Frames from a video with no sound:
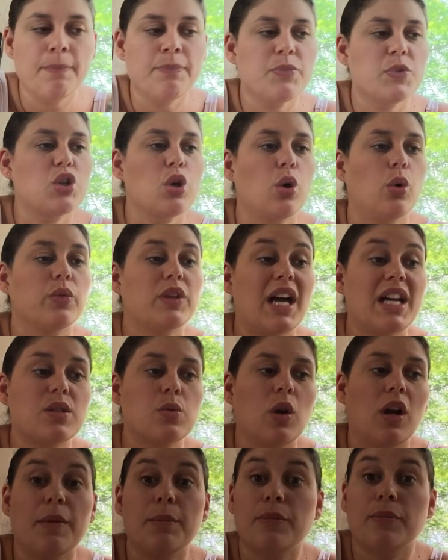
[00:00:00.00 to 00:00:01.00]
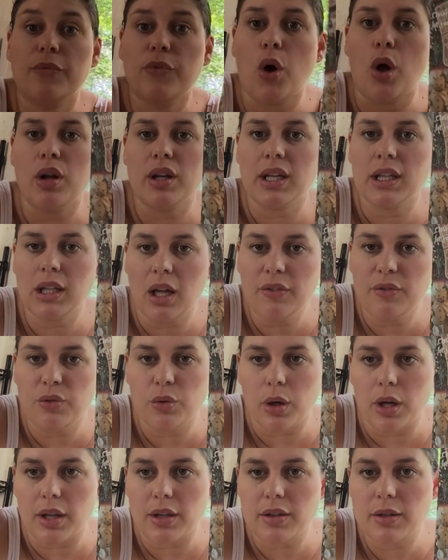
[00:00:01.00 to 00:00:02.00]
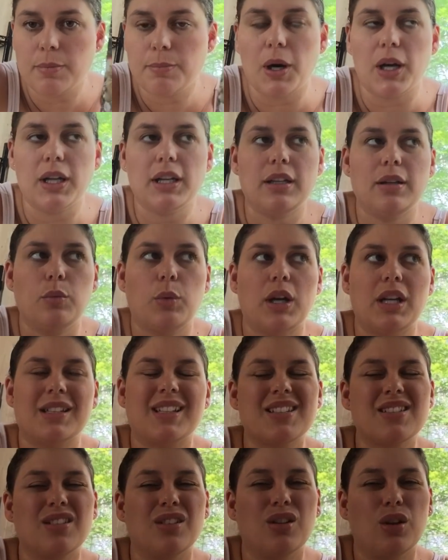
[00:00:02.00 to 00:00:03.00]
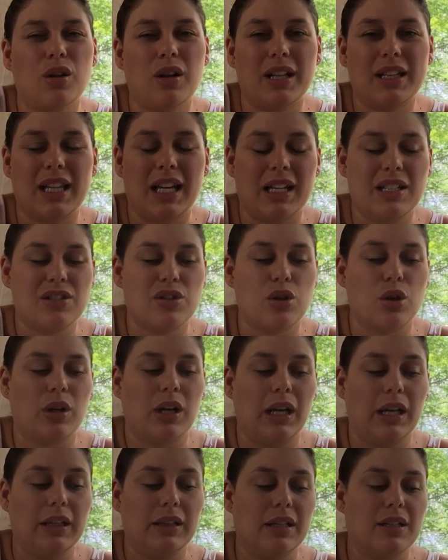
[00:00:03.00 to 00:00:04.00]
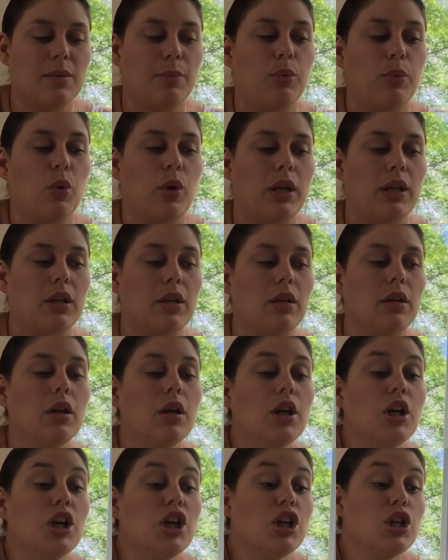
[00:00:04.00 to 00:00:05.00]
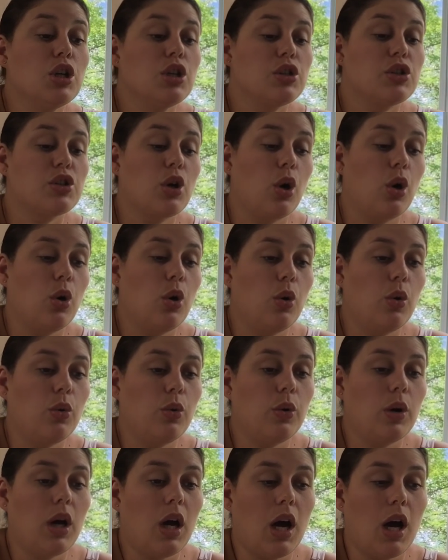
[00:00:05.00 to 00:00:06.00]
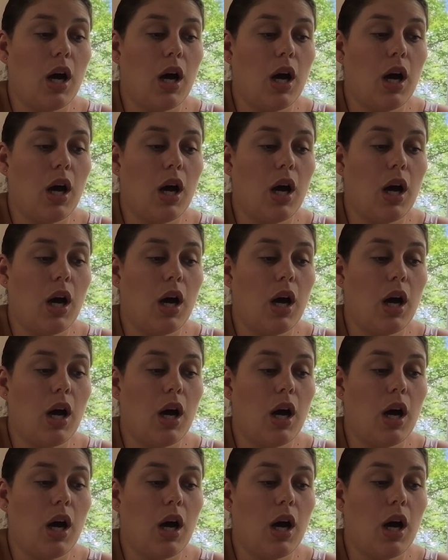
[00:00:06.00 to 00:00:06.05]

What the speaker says: So that's what I'm falling in love with. But when it doesn't look like that, I start getting disappointed. So,